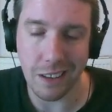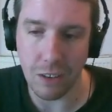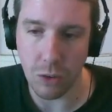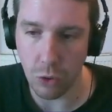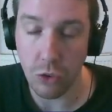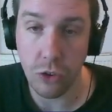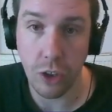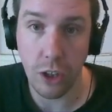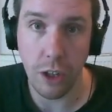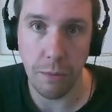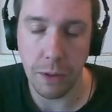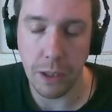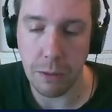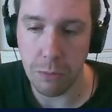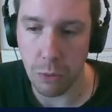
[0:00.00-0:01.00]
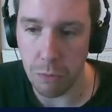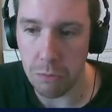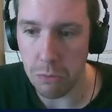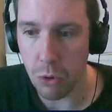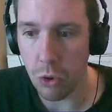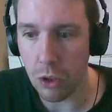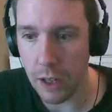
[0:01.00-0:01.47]
or certain people
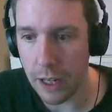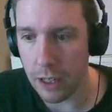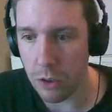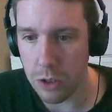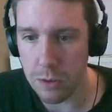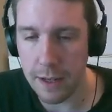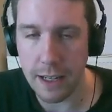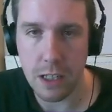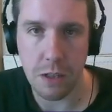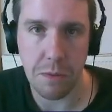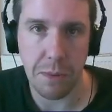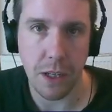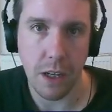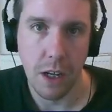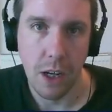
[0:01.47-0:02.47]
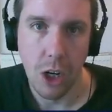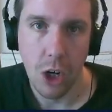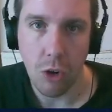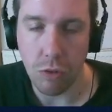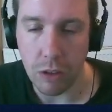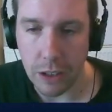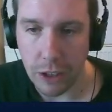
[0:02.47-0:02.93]
more likely, to actually be
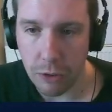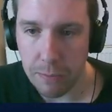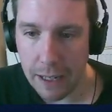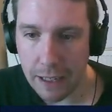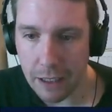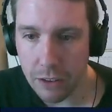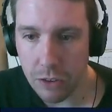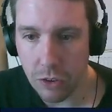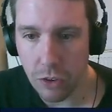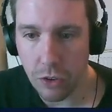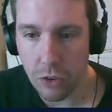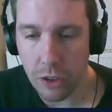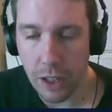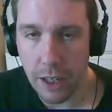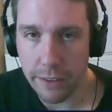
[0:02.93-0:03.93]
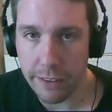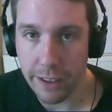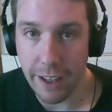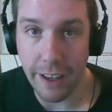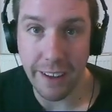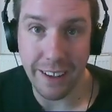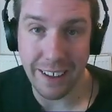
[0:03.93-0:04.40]
released back into
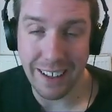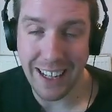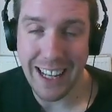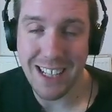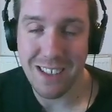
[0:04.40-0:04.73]
society and less